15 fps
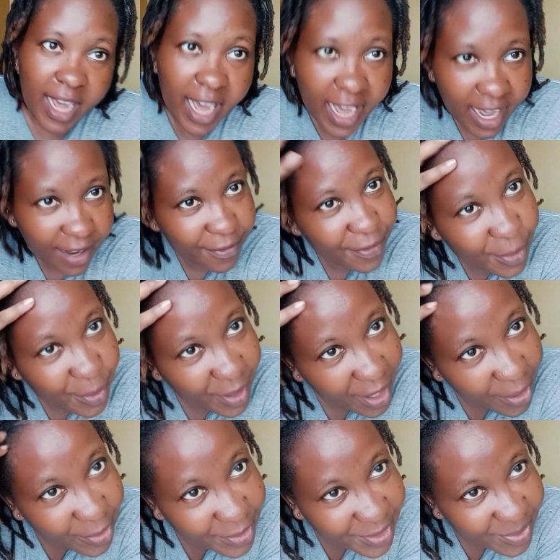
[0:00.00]
I have to
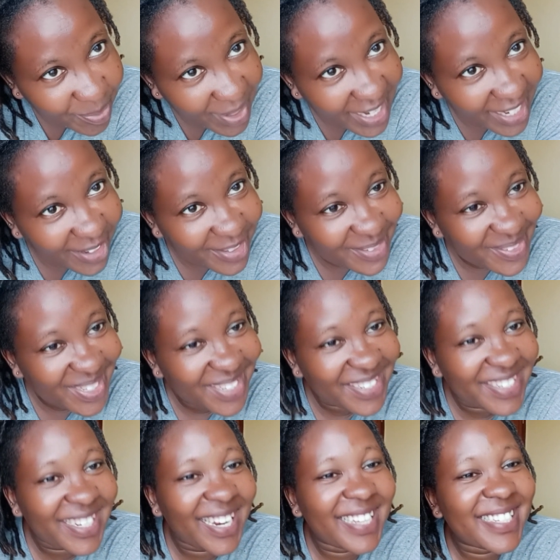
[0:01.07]
count my locks
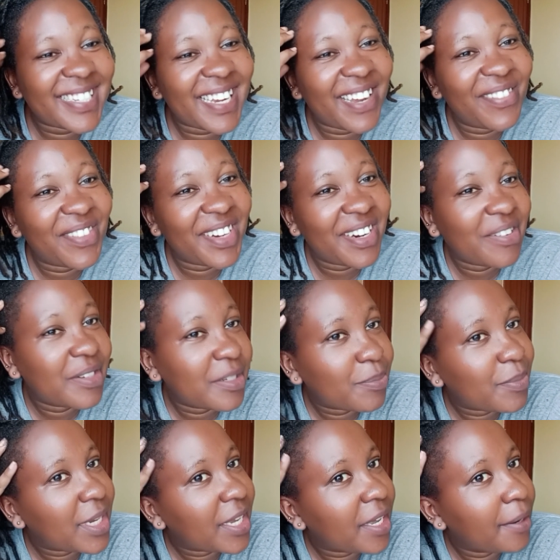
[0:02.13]
because last time when I was
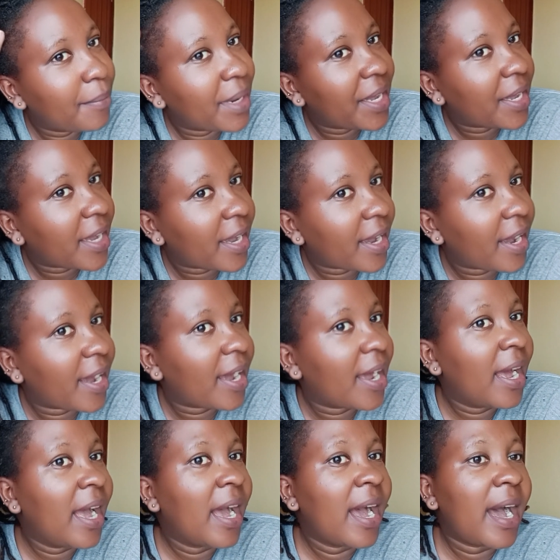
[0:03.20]
making my hair,
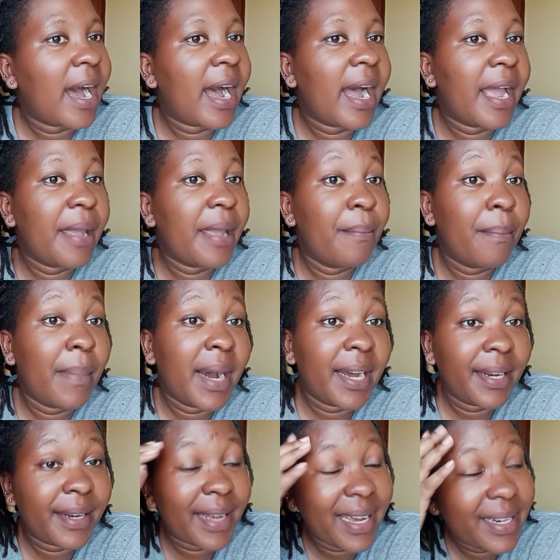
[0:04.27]
I
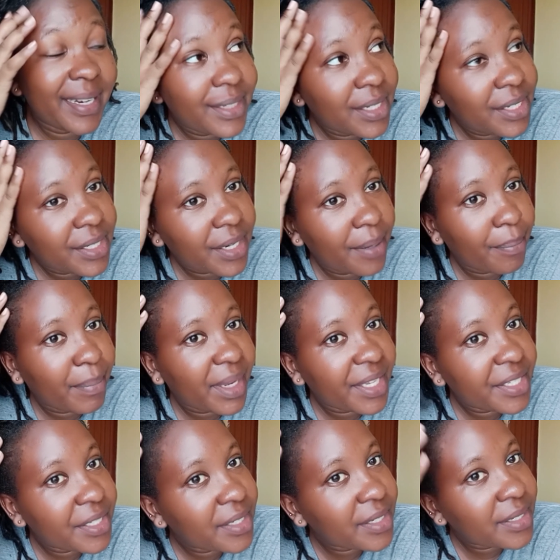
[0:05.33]
did a
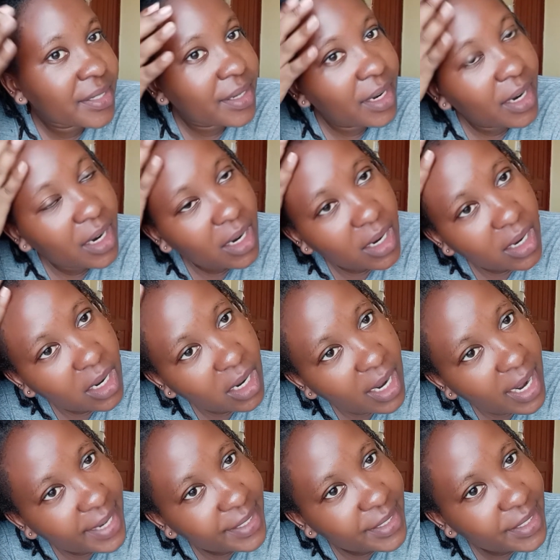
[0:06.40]
mess.
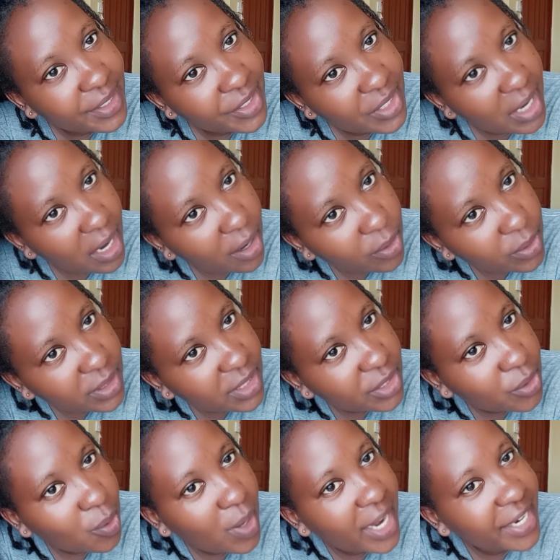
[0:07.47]
I didn't count,
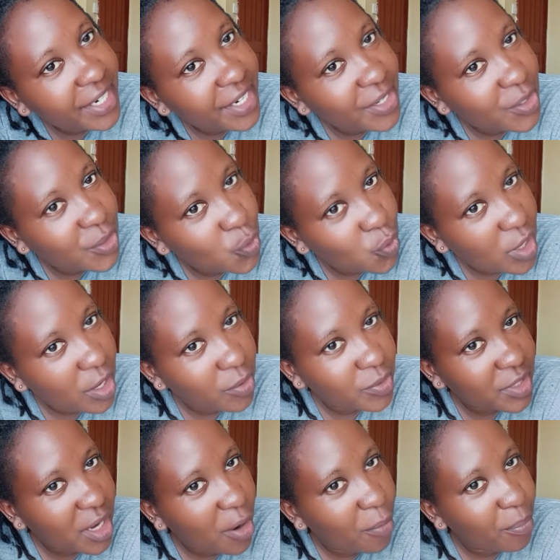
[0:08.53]
so I need to
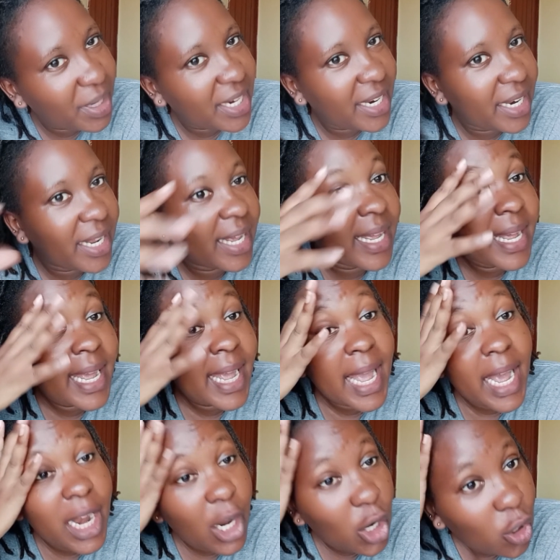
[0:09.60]
count how many
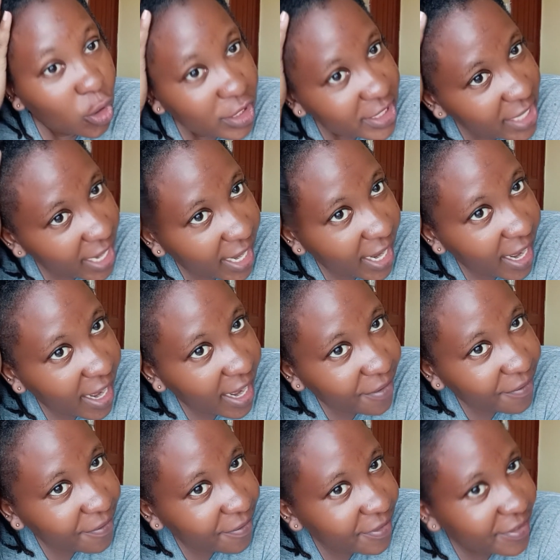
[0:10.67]
locks I
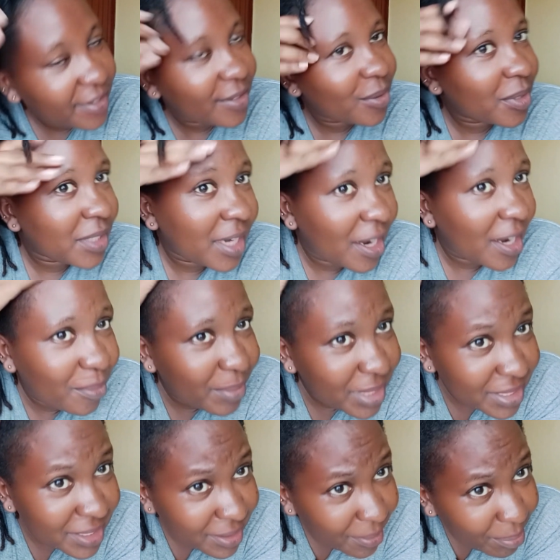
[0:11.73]
have to see how
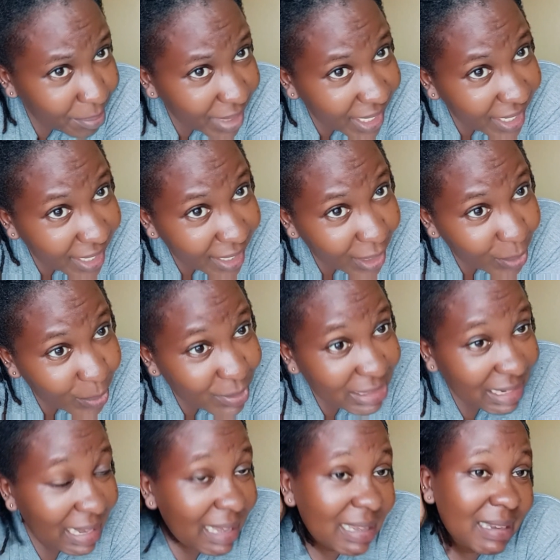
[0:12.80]
messed up my hair looks
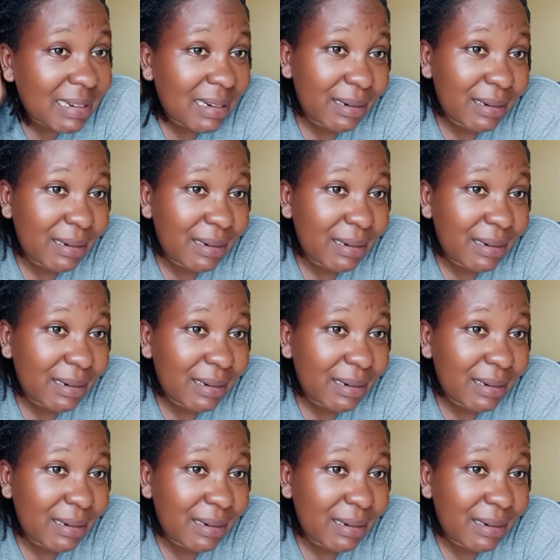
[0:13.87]
like.